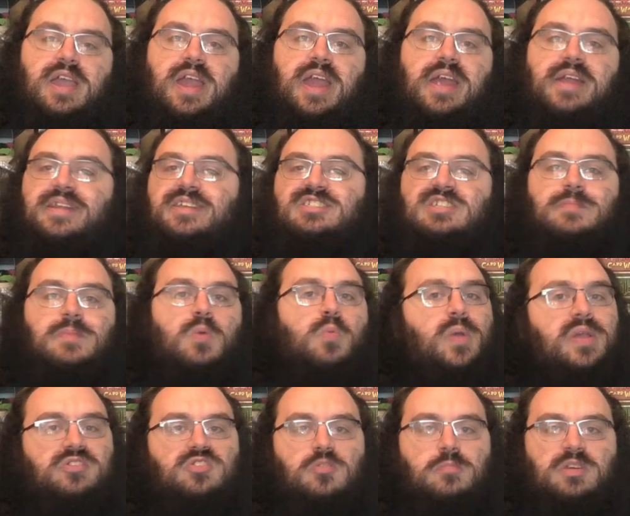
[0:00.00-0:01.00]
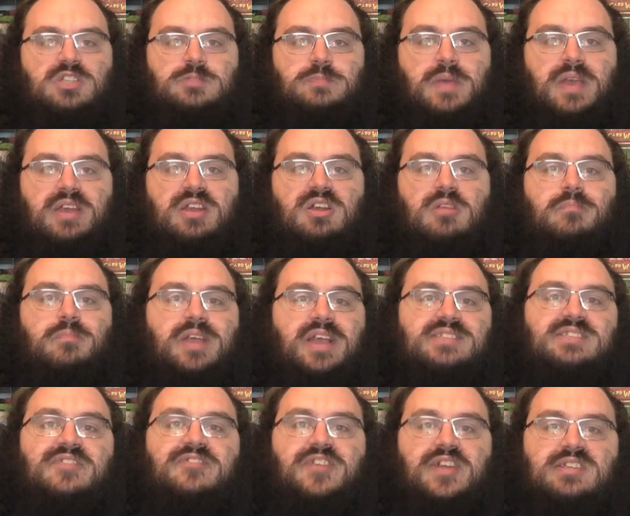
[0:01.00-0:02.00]
and it's gonna be way too much mana.
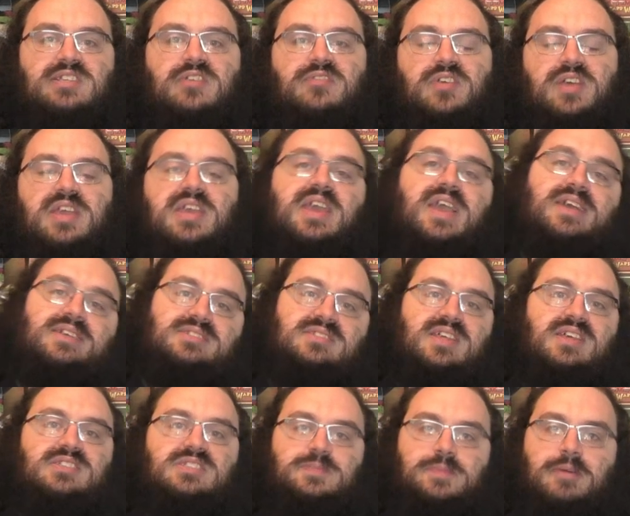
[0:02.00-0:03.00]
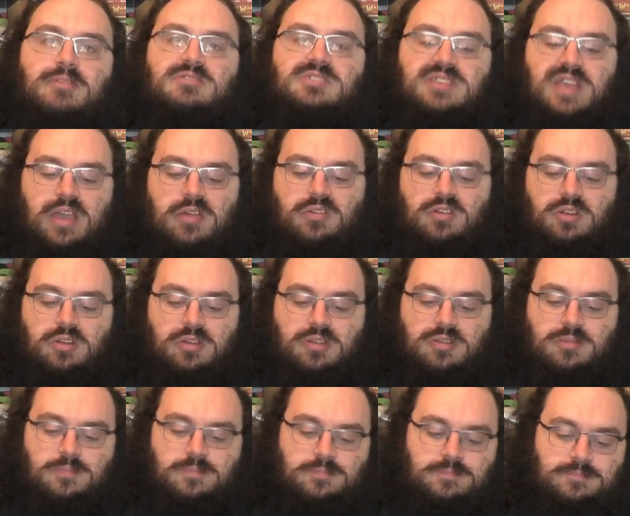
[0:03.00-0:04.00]
It's effectively yes, that spell is countered.
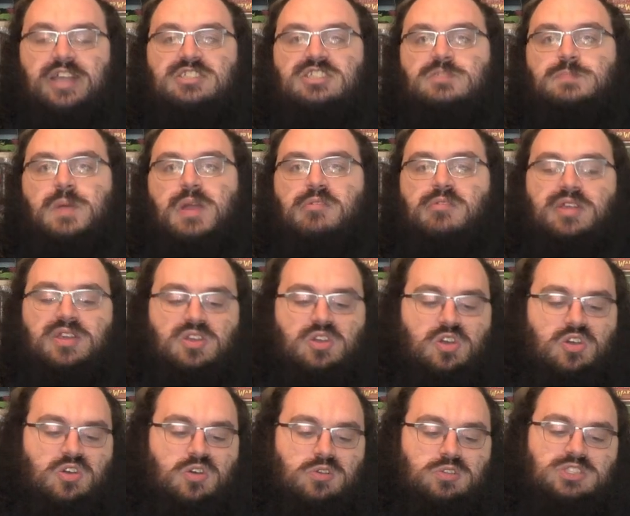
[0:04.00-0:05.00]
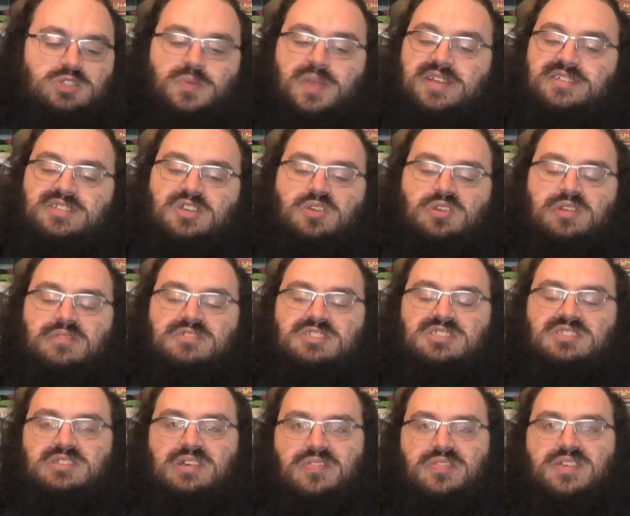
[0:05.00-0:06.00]
Inspiring Calls. We actually could have
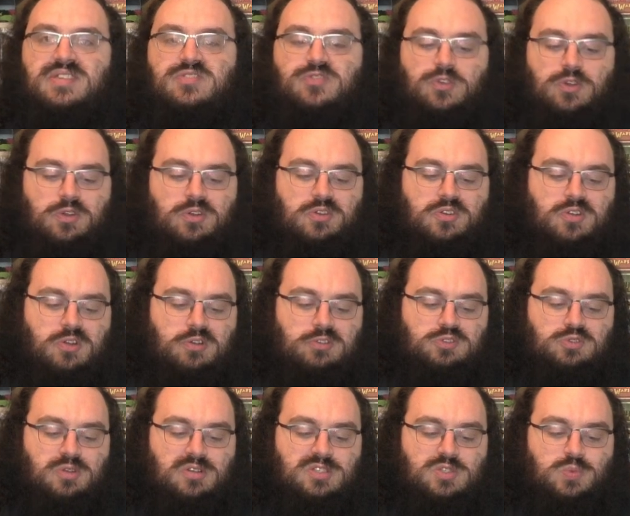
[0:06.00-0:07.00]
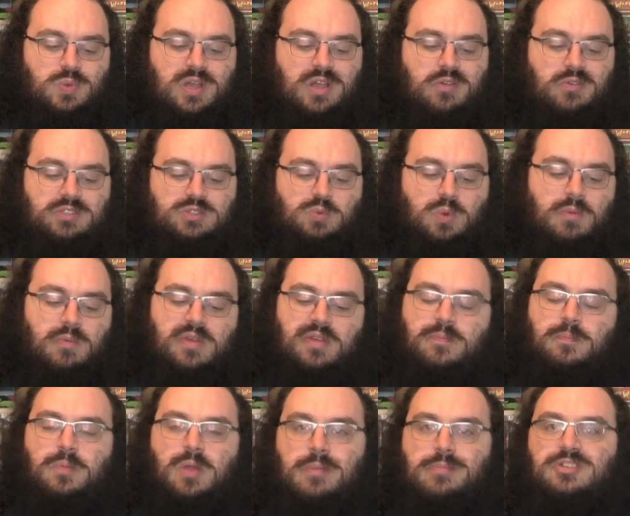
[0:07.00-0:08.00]
just done this for card draw as well. It's where we
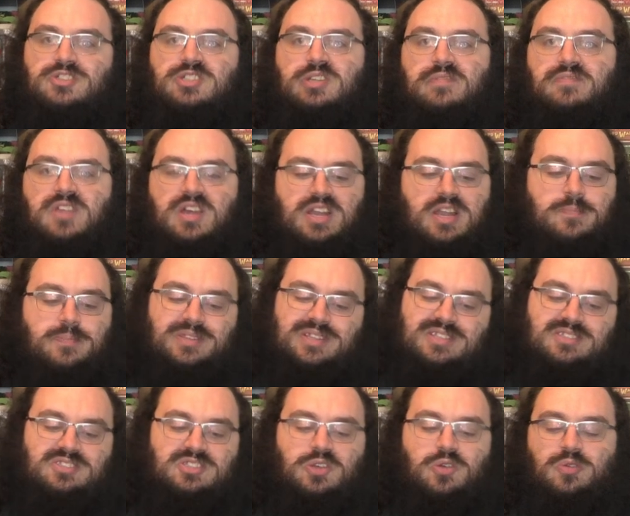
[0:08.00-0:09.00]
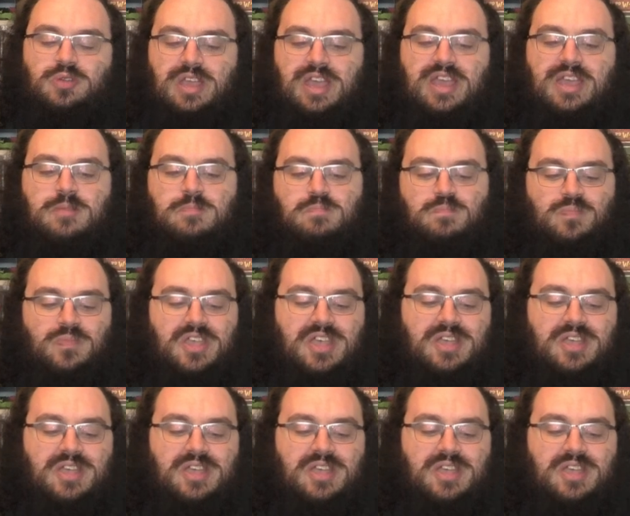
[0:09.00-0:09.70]
probably should have done it, but it's okay